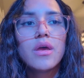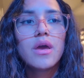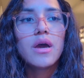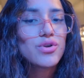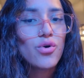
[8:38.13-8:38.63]

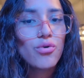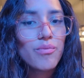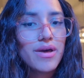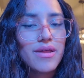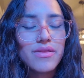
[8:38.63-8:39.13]
I just
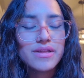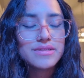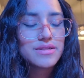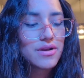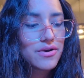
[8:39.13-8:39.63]
hope
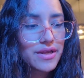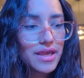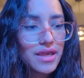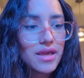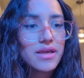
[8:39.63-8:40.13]
that's not our
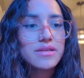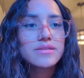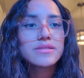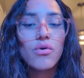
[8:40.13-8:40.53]
case.